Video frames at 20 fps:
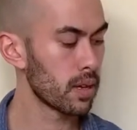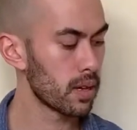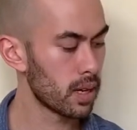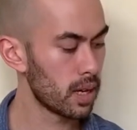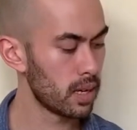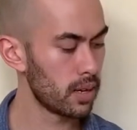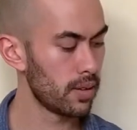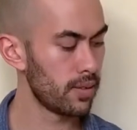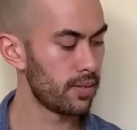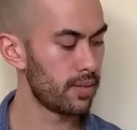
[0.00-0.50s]

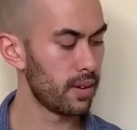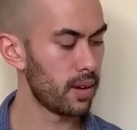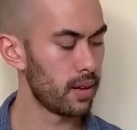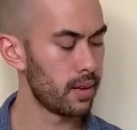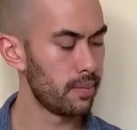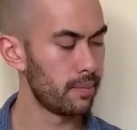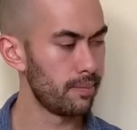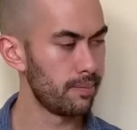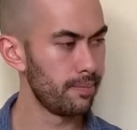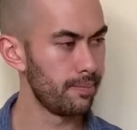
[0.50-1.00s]
kind of
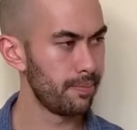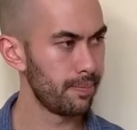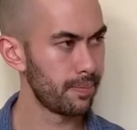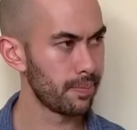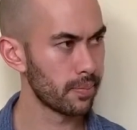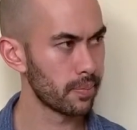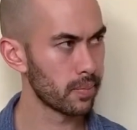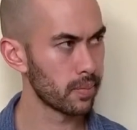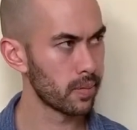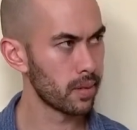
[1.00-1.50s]

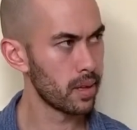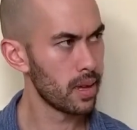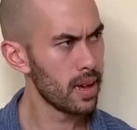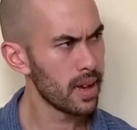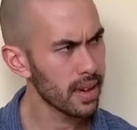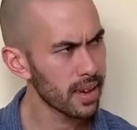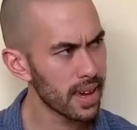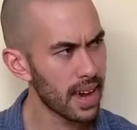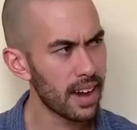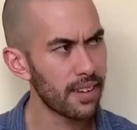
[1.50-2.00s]

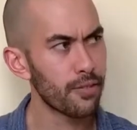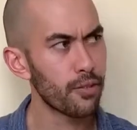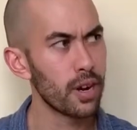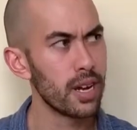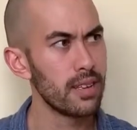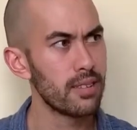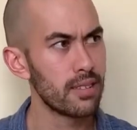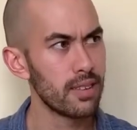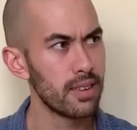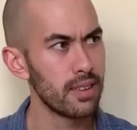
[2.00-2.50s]
calf
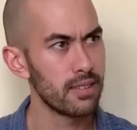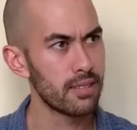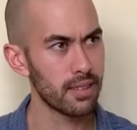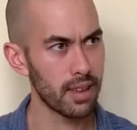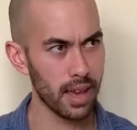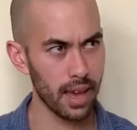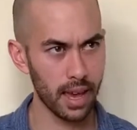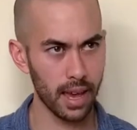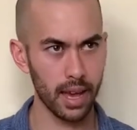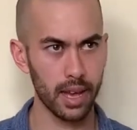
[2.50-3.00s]
raises,
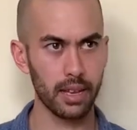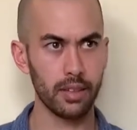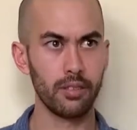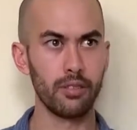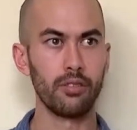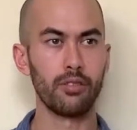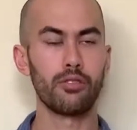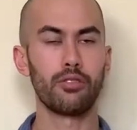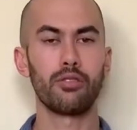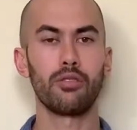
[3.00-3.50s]

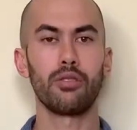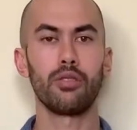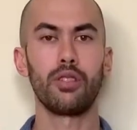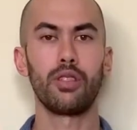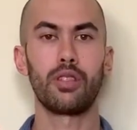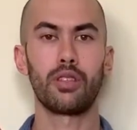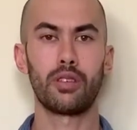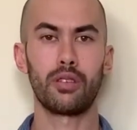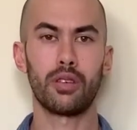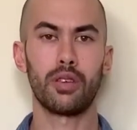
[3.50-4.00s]
and
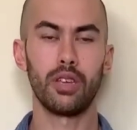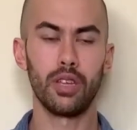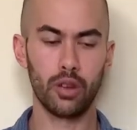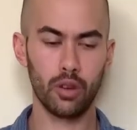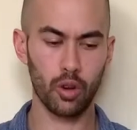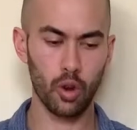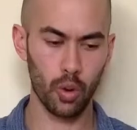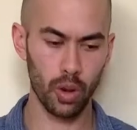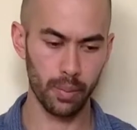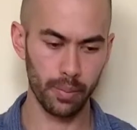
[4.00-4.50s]

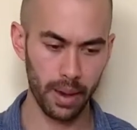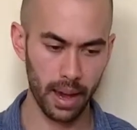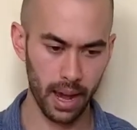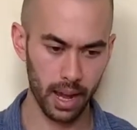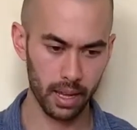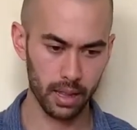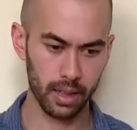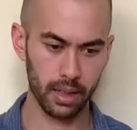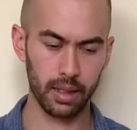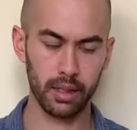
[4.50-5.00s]
going
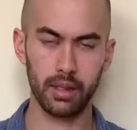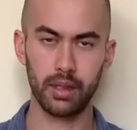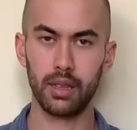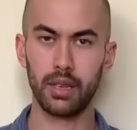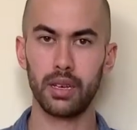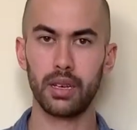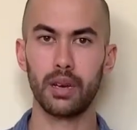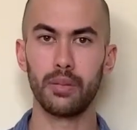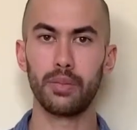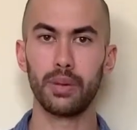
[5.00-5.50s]
back
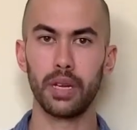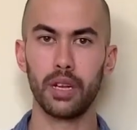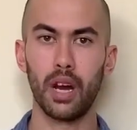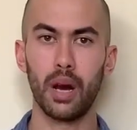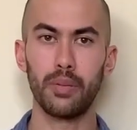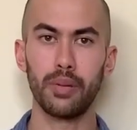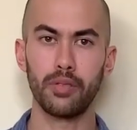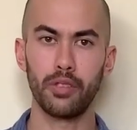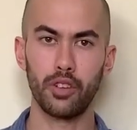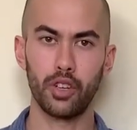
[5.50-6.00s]
the complete
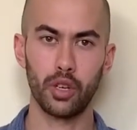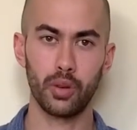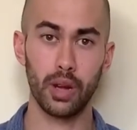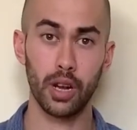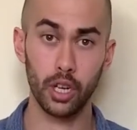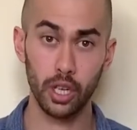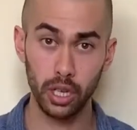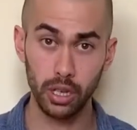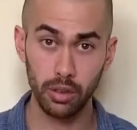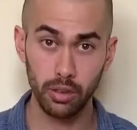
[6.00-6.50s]
opposite
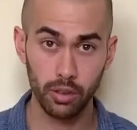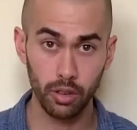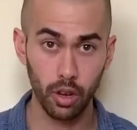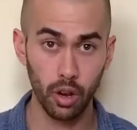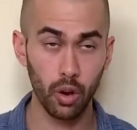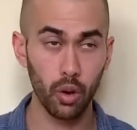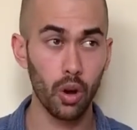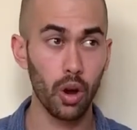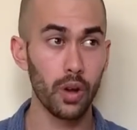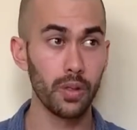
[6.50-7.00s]
direction.
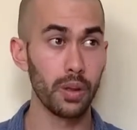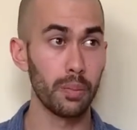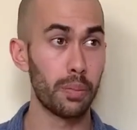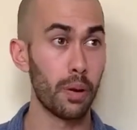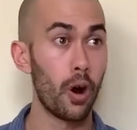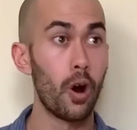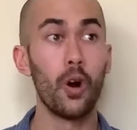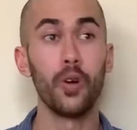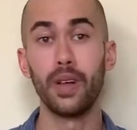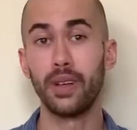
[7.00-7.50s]
So on the
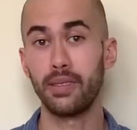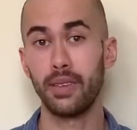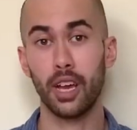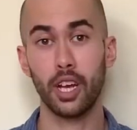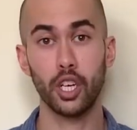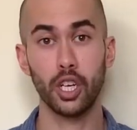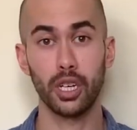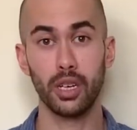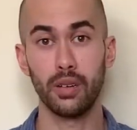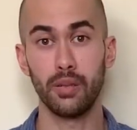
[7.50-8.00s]
ball, that's
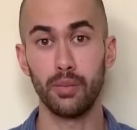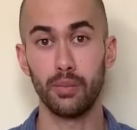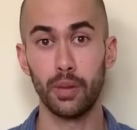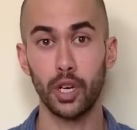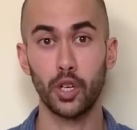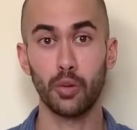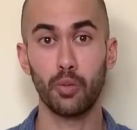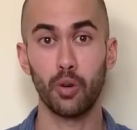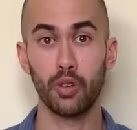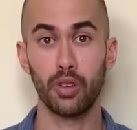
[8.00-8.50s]
actually
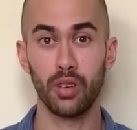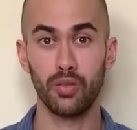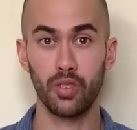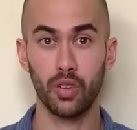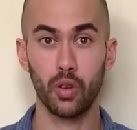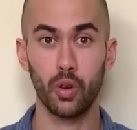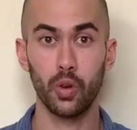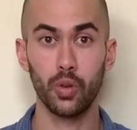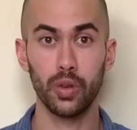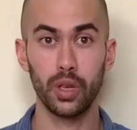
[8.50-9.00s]
much more
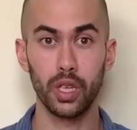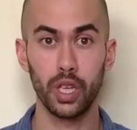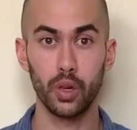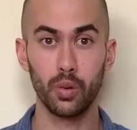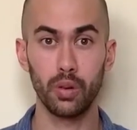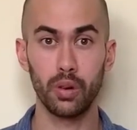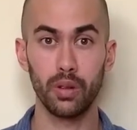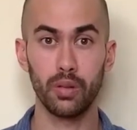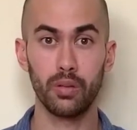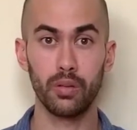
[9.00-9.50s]
difficult than you
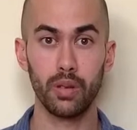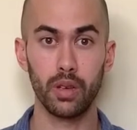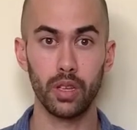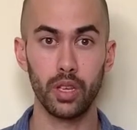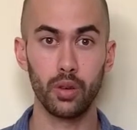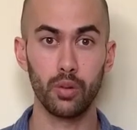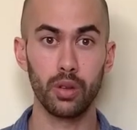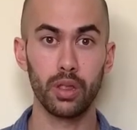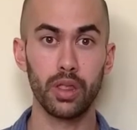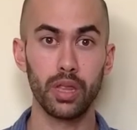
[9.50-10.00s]

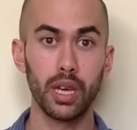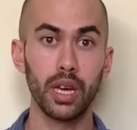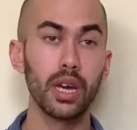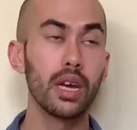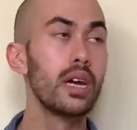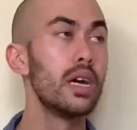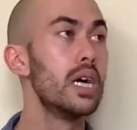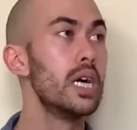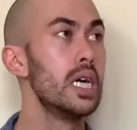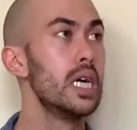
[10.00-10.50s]
would think.
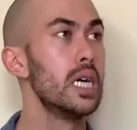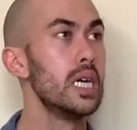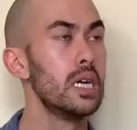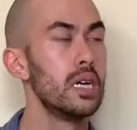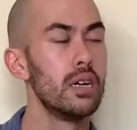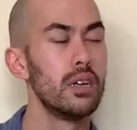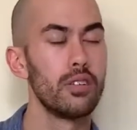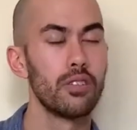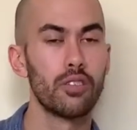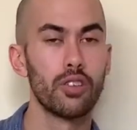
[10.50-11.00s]

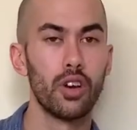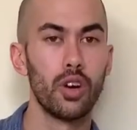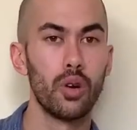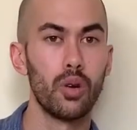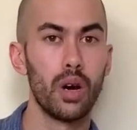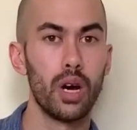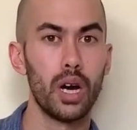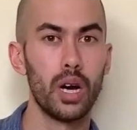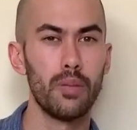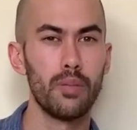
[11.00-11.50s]
So
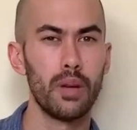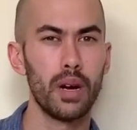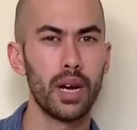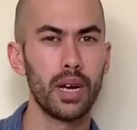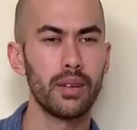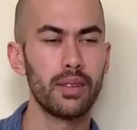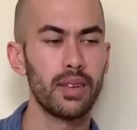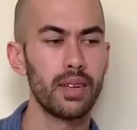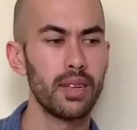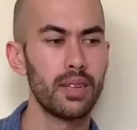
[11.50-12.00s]

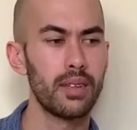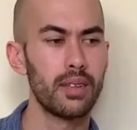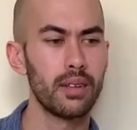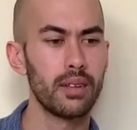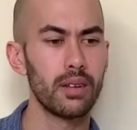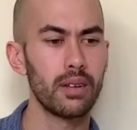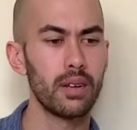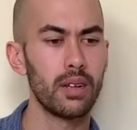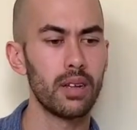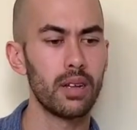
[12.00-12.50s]
I did
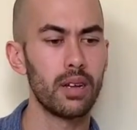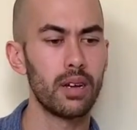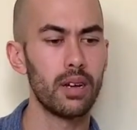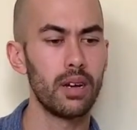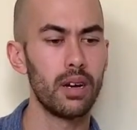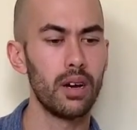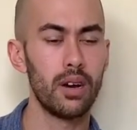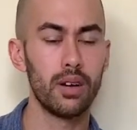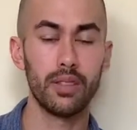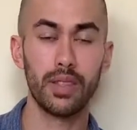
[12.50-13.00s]

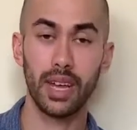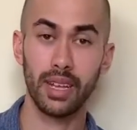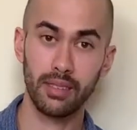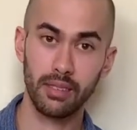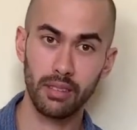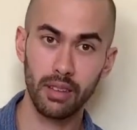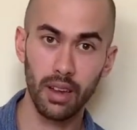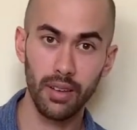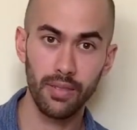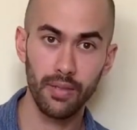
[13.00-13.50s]
that
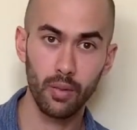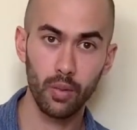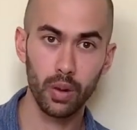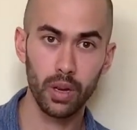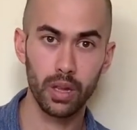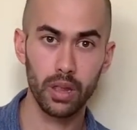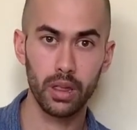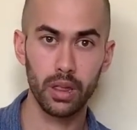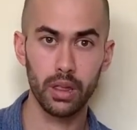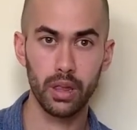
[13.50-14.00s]
stuff
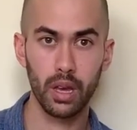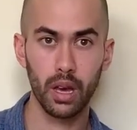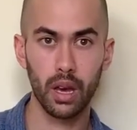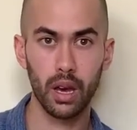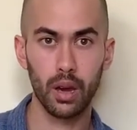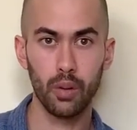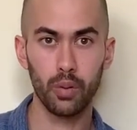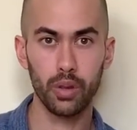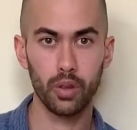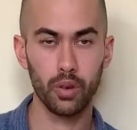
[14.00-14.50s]
with
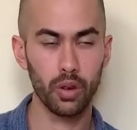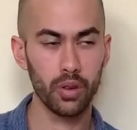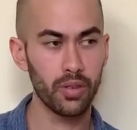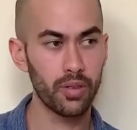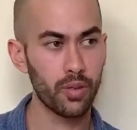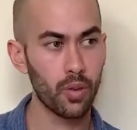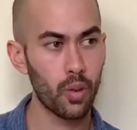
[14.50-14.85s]
good